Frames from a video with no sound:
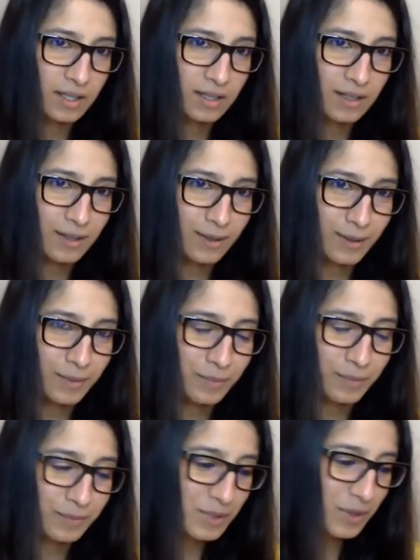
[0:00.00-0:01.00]

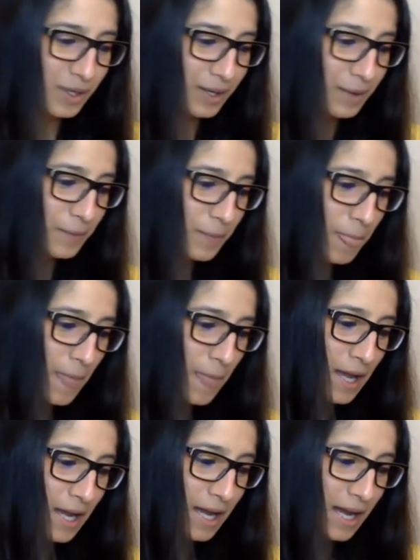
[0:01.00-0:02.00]
to hear.
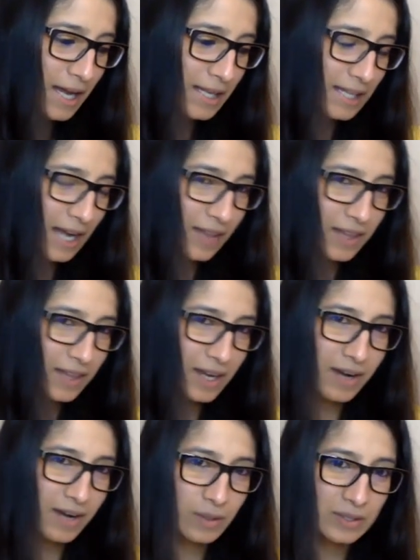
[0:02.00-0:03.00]
And the other
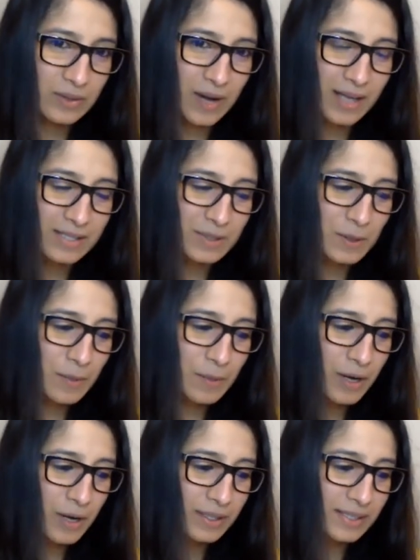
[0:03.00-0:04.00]
area I wanted to ask you
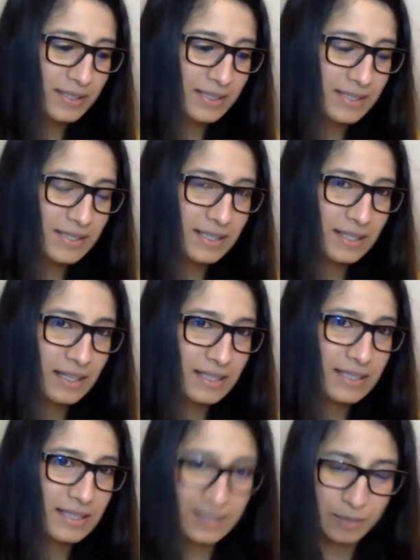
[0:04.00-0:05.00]
about is
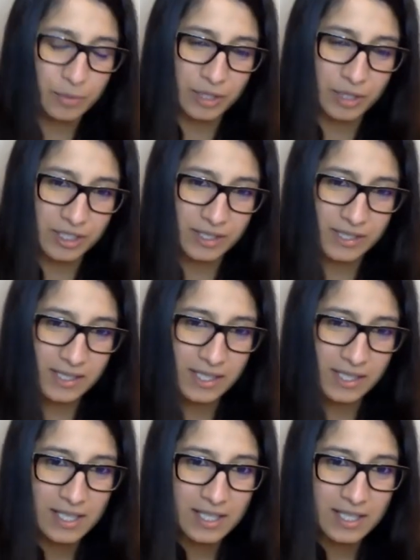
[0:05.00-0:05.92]
data breaches.